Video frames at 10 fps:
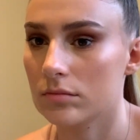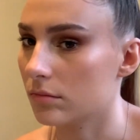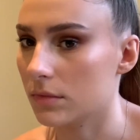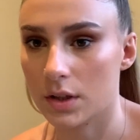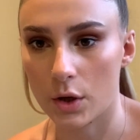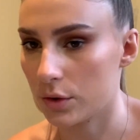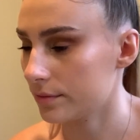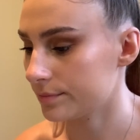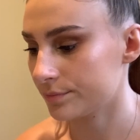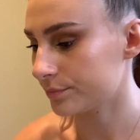No.
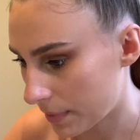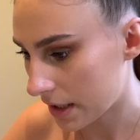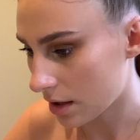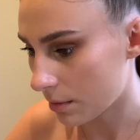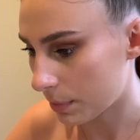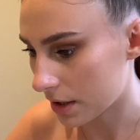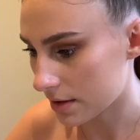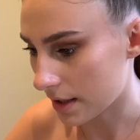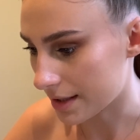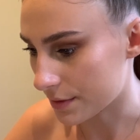Peanut
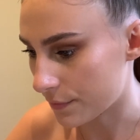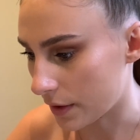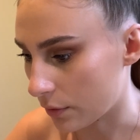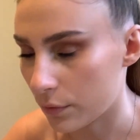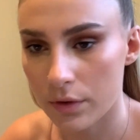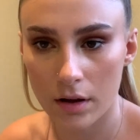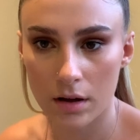butter is filth.